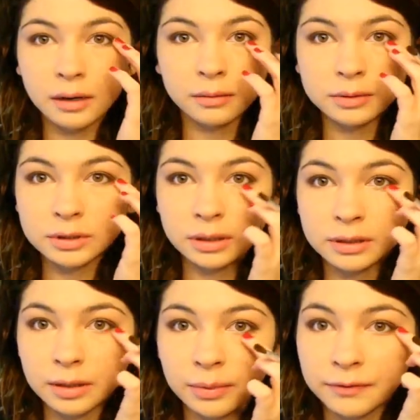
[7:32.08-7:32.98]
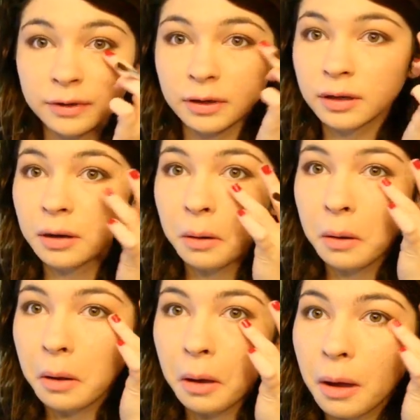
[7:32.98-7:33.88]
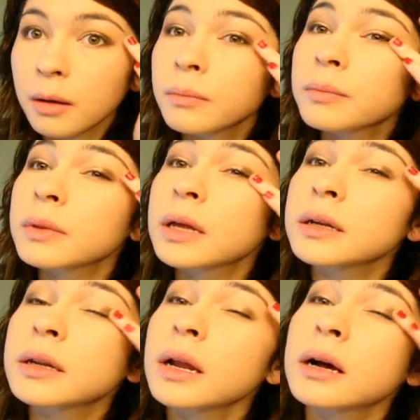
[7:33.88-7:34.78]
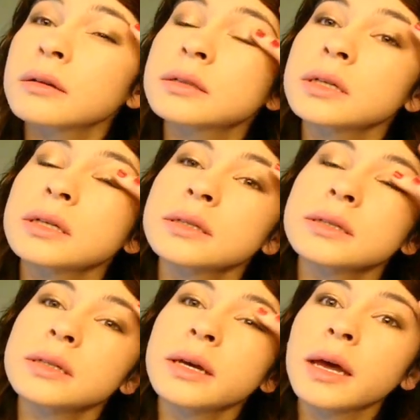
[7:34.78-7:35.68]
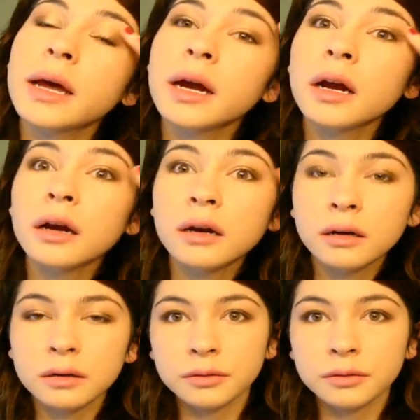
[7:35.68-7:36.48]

Now I'm just going to take my finger and blend it out just a hair.